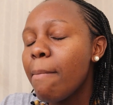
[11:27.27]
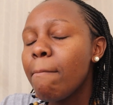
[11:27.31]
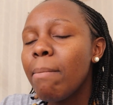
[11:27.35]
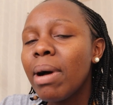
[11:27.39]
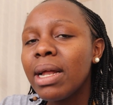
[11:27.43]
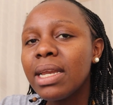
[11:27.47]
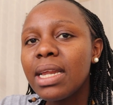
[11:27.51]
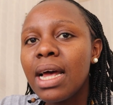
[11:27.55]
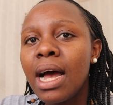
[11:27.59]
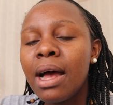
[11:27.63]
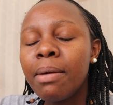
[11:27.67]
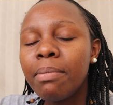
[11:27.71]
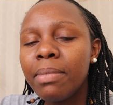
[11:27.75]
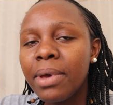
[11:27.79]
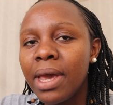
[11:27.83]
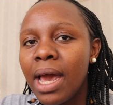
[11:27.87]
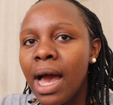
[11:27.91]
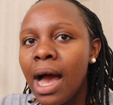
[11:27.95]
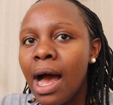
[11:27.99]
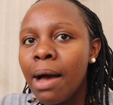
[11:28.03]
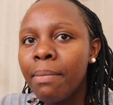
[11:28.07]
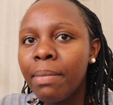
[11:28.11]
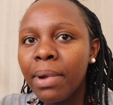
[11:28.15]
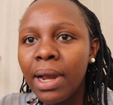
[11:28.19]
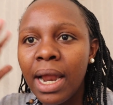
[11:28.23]
But um,
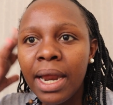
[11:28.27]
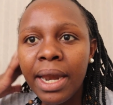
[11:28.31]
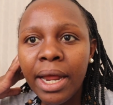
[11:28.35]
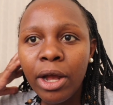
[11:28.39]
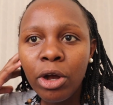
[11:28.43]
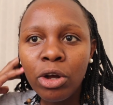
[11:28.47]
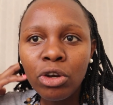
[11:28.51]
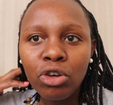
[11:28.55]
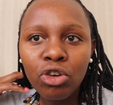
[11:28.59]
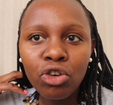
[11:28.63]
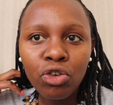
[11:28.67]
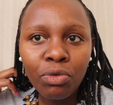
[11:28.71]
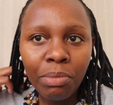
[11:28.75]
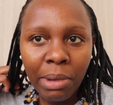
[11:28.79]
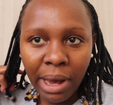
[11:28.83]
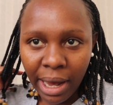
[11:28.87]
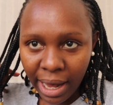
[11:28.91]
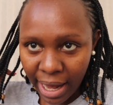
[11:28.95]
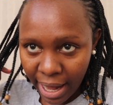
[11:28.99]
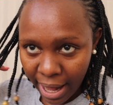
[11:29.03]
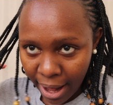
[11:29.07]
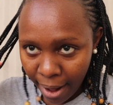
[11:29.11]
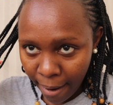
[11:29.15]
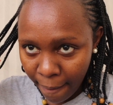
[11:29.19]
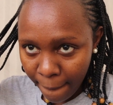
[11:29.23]
yeah, I'm glad I got to do my
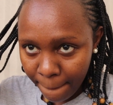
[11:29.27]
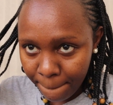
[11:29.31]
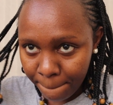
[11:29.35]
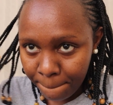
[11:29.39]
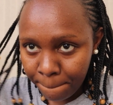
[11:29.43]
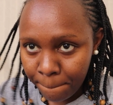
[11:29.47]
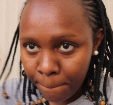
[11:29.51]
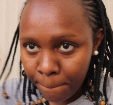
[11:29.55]
hair